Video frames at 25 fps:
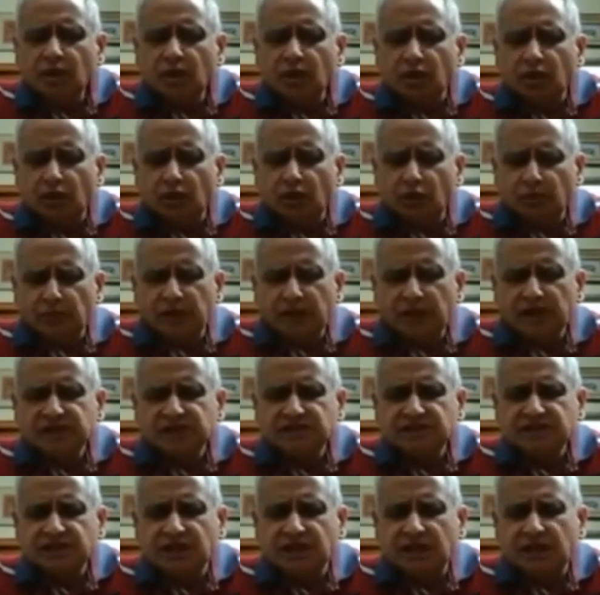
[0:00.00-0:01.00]

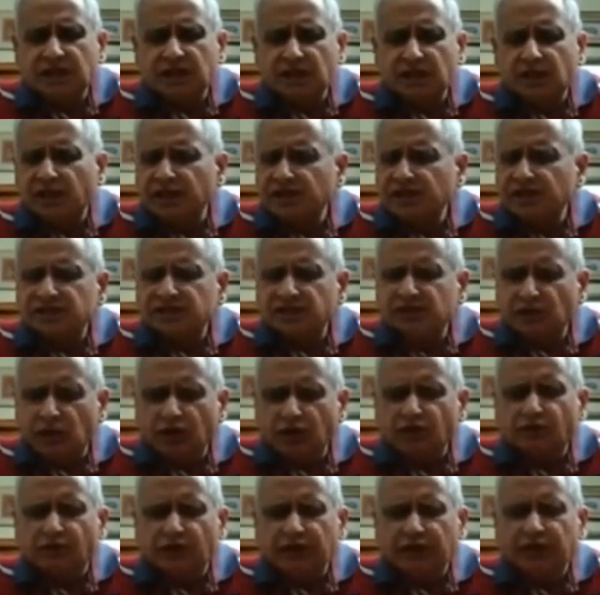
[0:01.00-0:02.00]
robust, is
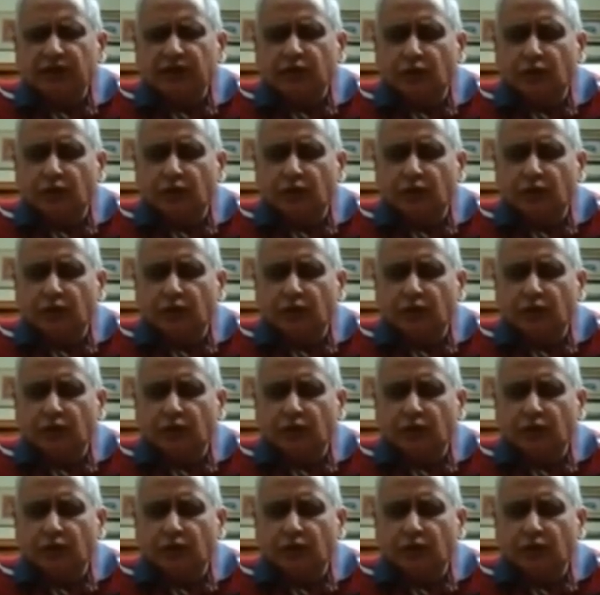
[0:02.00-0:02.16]
not very